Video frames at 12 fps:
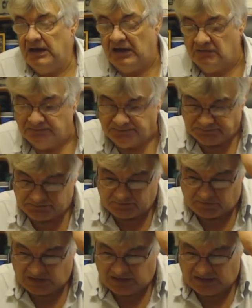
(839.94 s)

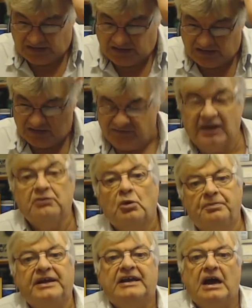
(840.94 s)
They
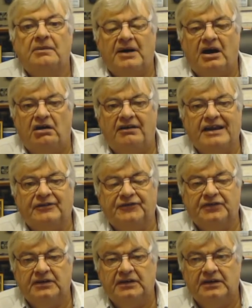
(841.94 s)
will pick up
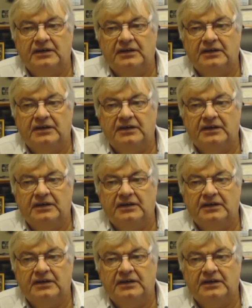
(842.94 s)
RF.